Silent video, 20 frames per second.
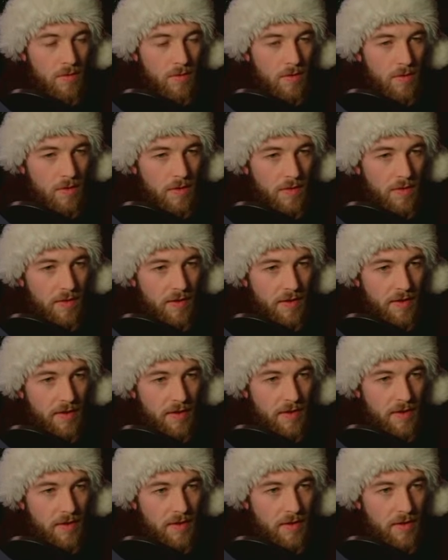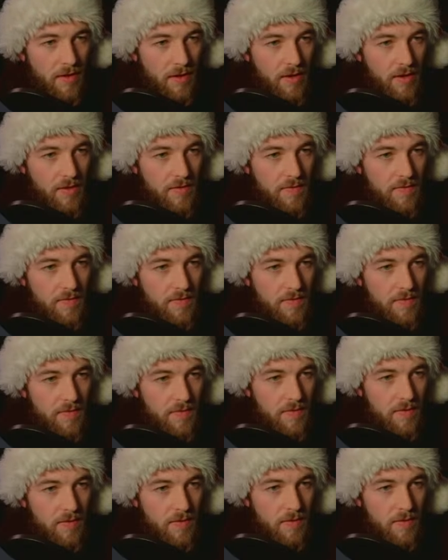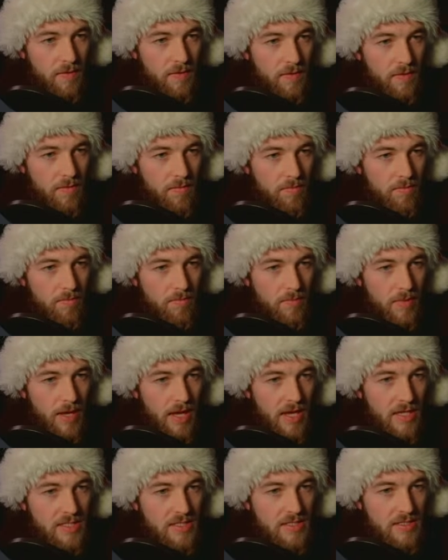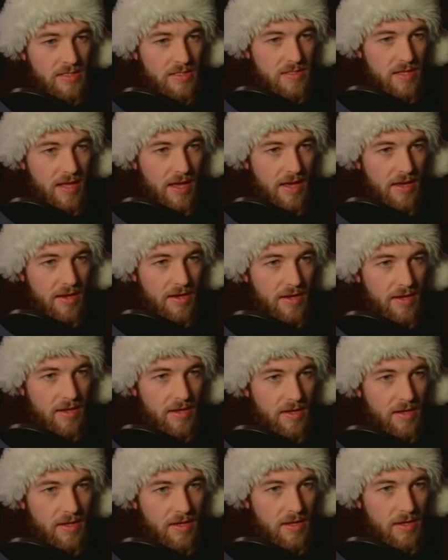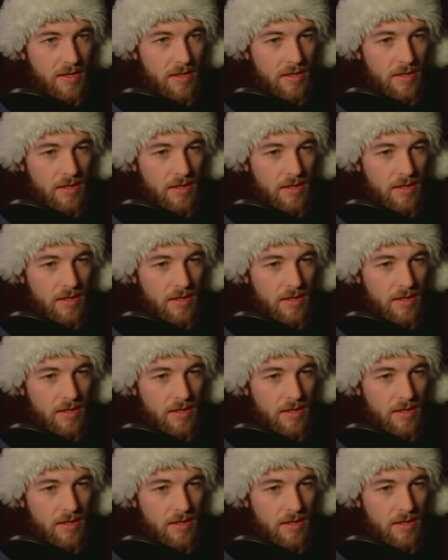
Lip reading: And then it passes that in.